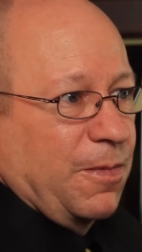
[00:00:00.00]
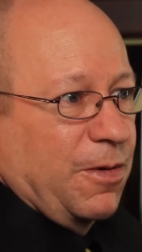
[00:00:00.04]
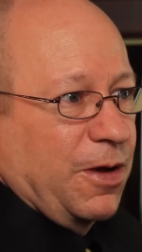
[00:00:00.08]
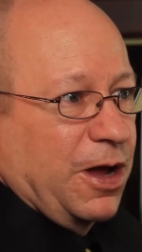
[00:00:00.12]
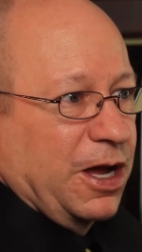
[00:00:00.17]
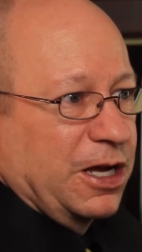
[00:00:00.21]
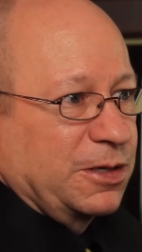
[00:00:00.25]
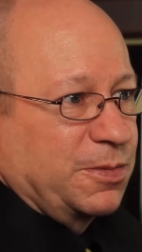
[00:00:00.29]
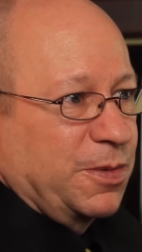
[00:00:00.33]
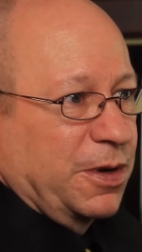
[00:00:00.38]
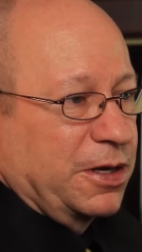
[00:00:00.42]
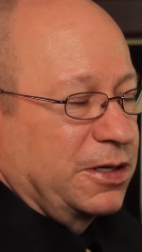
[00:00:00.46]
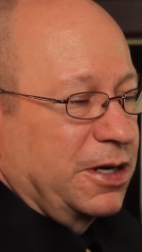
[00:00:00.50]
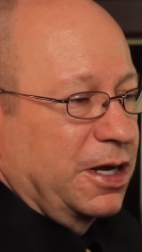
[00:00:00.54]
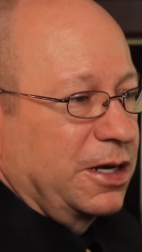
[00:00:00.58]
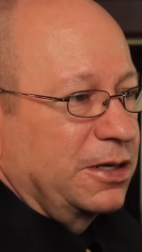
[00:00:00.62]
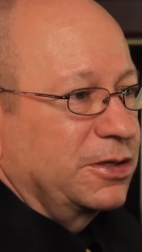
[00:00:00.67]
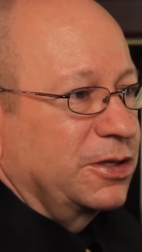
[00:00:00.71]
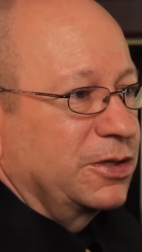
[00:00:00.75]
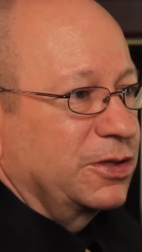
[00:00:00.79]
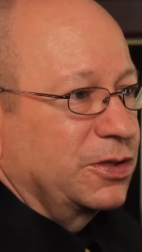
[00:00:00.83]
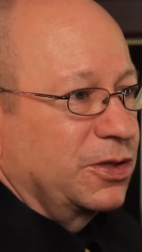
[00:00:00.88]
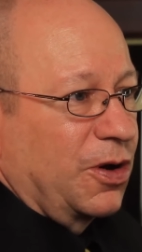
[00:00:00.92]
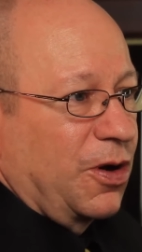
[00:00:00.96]

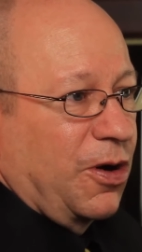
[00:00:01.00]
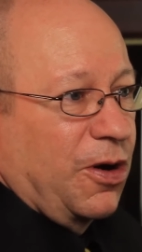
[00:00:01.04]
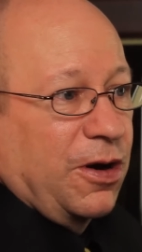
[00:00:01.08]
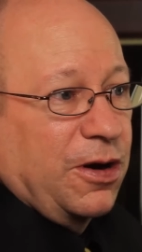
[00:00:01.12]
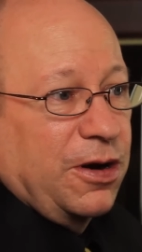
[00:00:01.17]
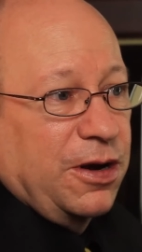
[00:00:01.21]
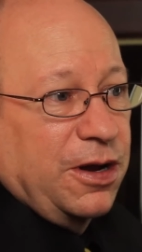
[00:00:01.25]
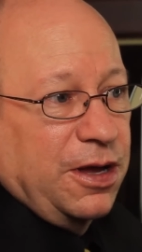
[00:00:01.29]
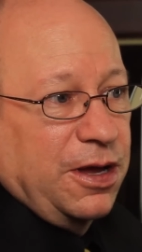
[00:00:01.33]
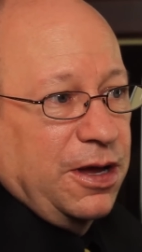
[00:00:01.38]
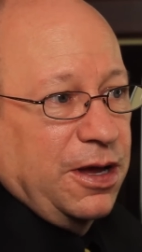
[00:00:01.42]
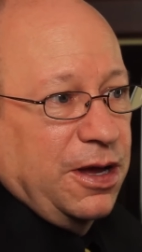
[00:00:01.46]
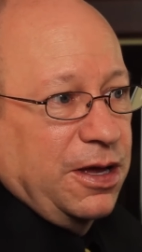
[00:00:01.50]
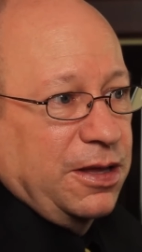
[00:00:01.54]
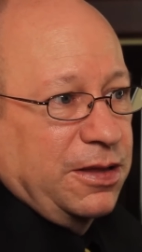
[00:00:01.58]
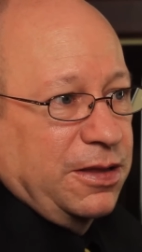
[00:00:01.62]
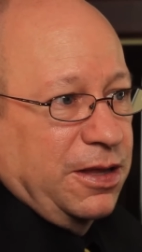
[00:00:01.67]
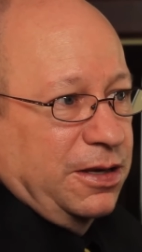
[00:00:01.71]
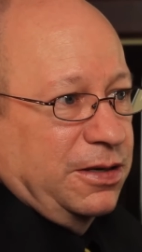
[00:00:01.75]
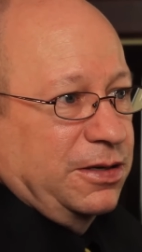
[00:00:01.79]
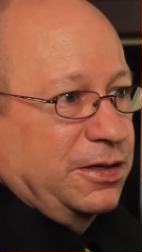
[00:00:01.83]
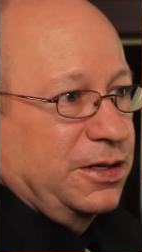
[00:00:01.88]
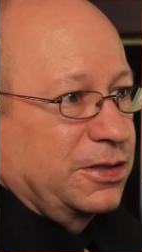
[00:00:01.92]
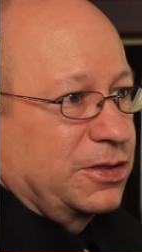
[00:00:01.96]
expectations are
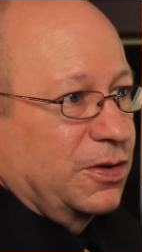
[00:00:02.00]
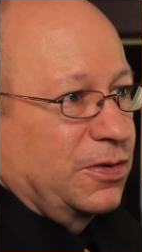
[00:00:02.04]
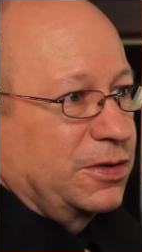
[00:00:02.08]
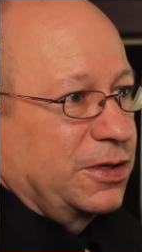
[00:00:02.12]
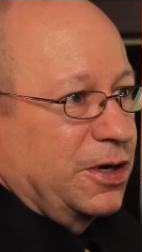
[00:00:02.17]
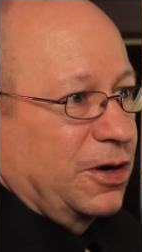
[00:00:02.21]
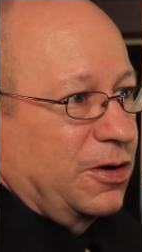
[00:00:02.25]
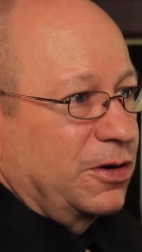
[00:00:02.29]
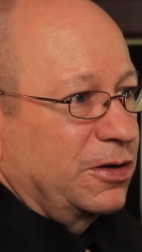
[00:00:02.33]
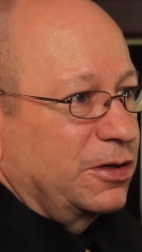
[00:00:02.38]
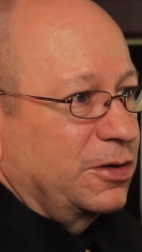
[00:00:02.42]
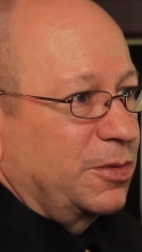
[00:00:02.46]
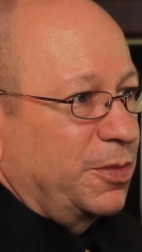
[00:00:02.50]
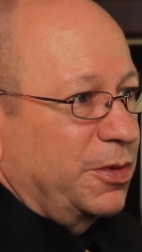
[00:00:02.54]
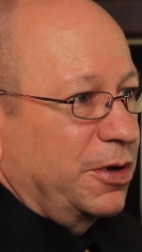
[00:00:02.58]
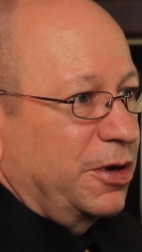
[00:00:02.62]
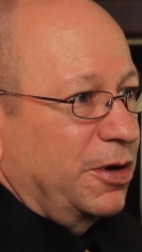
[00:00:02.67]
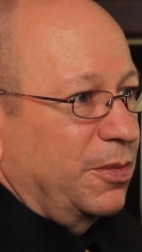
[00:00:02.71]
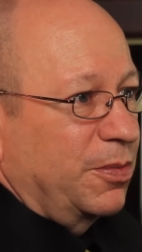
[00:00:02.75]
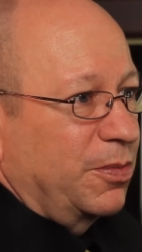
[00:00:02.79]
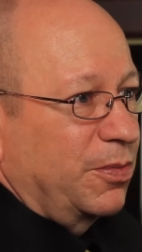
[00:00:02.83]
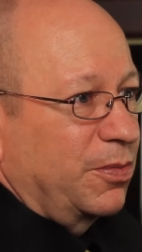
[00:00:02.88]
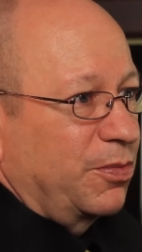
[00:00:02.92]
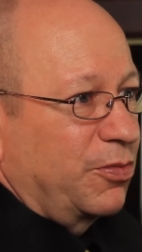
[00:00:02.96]
that just those areas are being
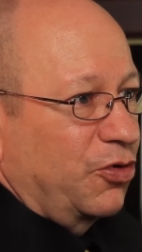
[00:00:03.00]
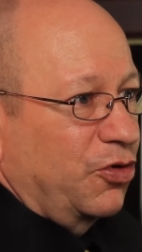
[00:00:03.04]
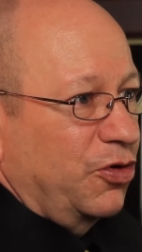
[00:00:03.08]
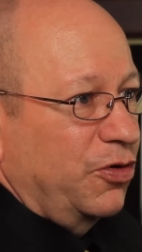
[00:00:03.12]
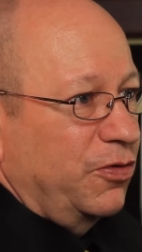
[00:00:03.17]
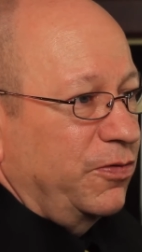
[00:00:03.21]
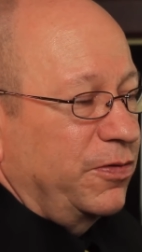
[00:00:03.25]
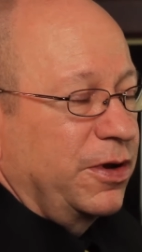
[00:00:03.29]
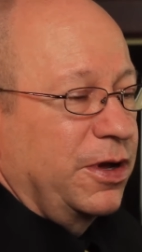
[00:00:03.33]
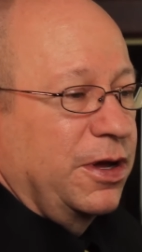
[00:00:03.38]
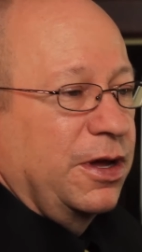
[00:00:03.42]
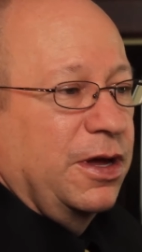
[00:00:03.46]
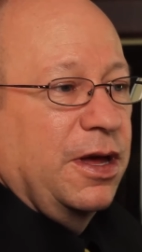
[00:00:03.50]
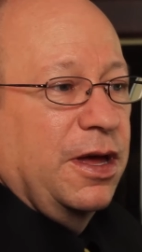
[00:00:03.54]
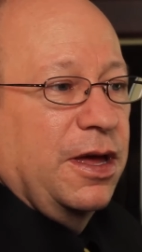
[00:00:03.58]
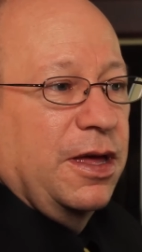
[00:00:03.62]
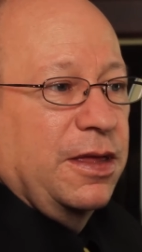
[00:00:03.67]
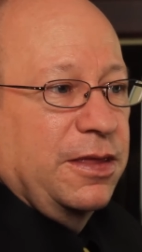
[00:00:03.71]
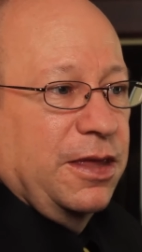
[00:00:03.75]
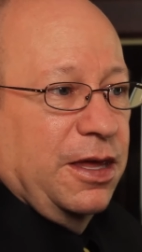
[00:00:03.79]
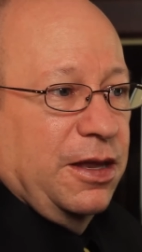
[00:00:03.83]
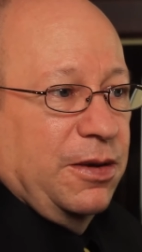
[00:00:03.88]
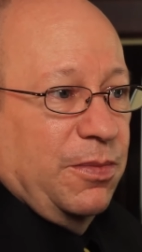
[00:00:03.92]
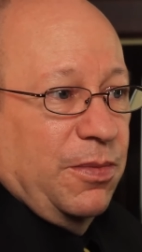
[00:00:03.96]
improved,
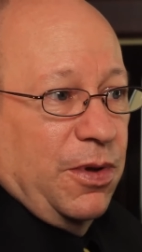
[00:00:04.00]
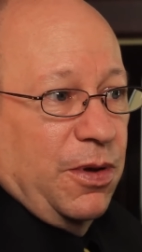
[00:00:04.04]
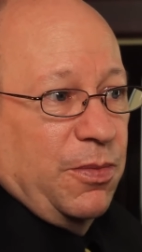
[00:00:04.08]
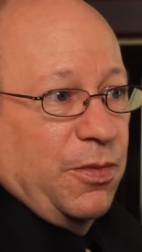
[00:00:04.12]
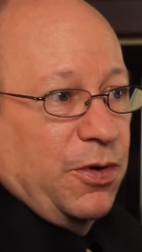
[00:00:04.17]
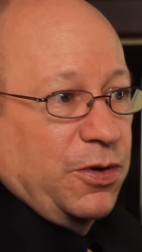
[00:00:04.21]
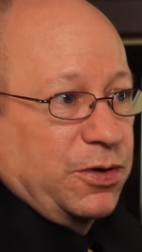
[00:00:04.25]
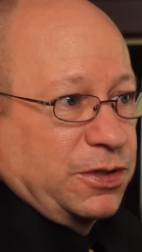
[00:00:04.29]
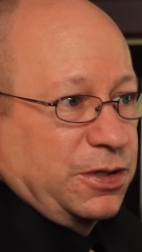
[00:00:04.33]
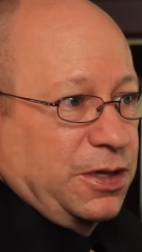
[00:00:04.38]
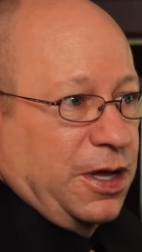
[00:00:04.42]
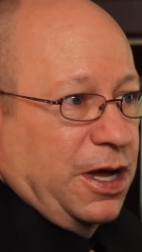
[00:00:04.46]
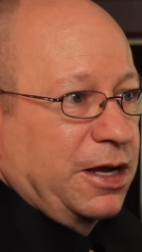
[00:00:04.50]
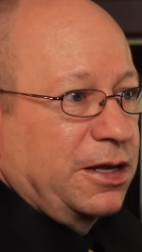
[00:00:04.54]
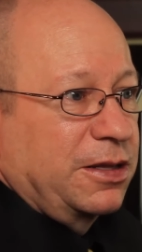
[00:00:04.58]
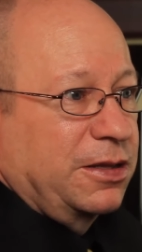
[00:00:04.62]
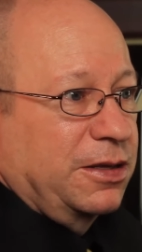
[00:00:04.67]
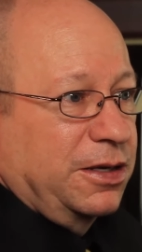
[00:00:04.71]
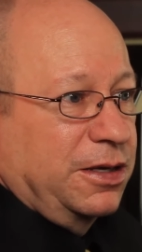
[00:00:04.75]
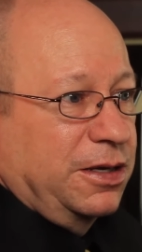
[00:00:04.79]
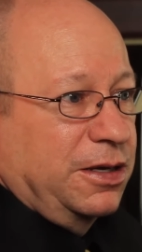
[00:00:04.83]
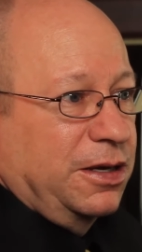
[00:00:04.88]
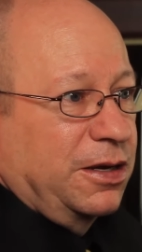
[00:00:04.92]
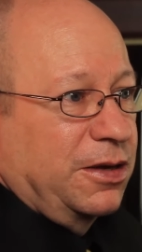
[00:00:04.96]
then most
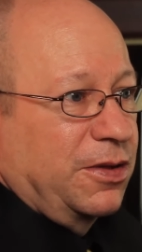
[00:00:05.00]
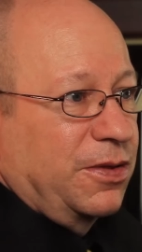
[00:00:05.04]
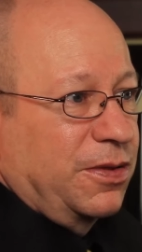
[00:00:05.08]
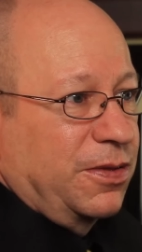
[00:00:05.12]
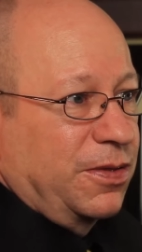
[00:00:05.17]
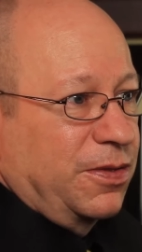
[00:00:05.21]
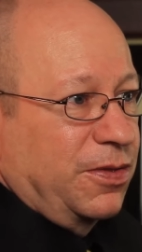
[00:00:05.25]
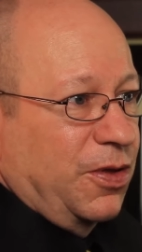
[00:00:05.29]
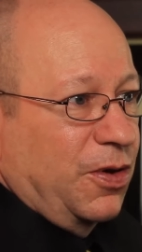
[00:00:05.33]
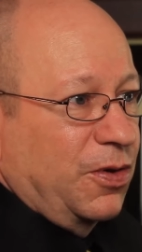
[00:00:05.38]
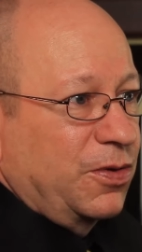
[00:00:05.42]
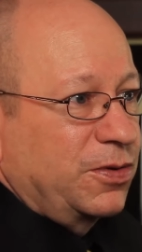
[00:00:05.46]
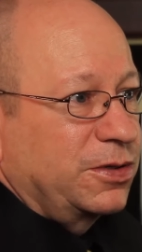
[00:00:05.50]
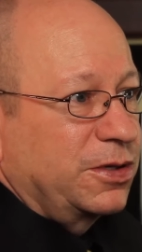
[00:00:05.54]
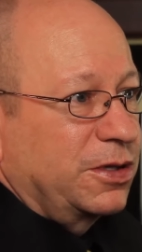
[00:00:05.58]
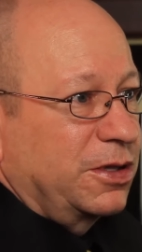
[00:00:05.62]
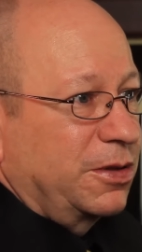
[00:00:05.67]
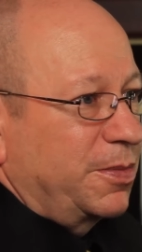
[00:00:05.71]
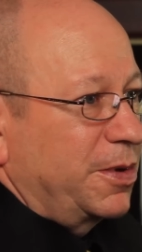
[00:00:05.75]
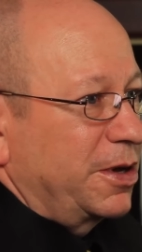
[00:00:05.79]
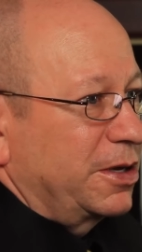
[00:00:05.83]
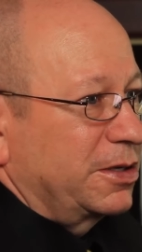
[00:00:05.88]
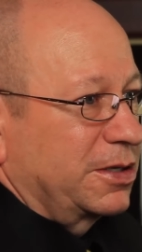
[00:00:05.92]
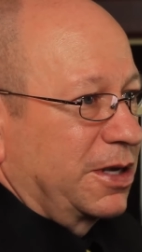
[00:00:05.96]
likely those are the
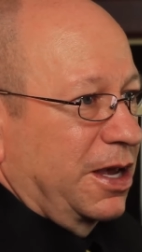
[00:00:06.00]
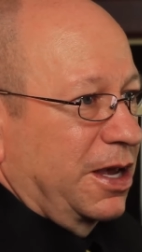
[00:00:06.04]
best